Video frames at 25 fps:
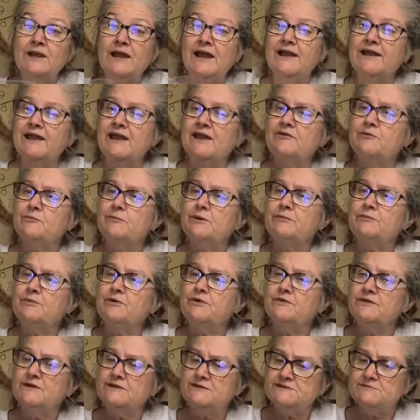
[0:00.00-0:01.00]
I can't
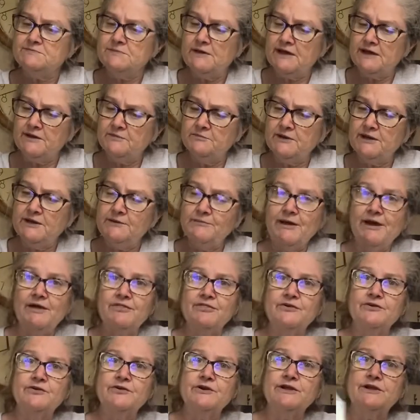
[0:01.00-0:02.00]
remember, this might have been
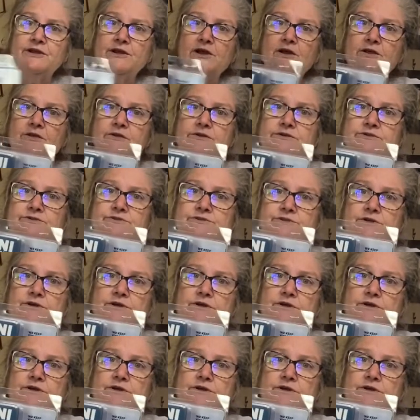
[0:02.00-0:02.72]
about $30.